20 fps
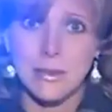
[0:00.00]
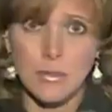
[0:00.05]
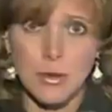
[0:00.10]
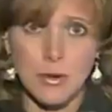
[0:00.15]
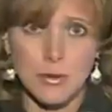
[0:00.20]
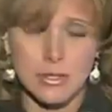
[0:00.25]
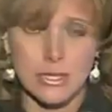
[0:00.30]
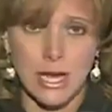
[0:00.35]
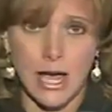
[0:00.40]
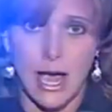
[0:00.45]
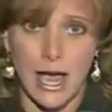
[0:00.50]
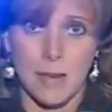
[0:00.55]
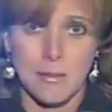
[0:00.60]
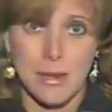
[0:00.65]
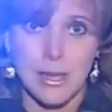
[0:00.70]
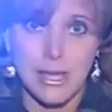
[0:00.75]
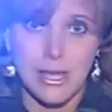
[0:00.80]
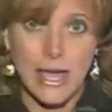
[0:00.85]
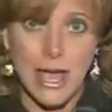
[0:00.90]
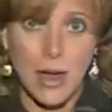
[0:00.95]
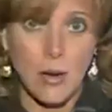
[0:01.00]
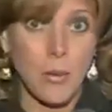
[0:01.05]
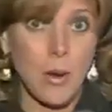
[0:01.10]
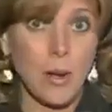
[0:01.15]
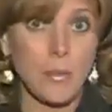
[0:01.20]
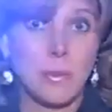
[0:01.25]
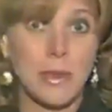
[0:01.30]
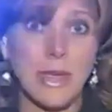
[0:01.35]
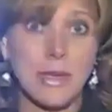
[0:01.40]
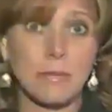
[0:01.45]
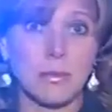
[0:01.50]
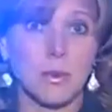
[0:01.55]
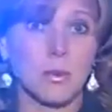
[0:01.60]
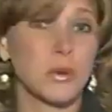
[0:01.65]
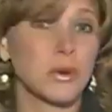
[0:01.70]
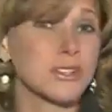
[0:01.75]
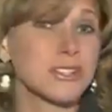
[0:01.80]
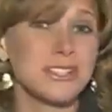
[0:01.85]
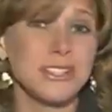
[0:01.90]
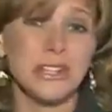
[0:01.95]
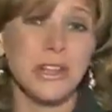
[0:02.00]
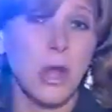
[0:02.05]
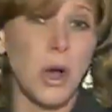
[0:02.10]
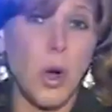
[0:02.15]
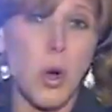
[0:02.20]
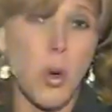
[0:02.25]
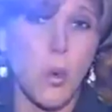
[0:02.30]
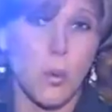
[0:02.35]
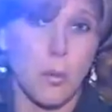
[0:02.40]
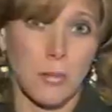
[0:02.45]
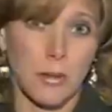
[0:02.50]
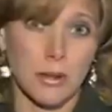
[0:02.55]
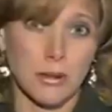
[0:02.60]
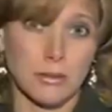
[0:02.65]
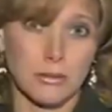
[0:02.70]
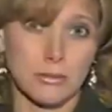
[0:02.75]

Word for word: commute time and while people were still home.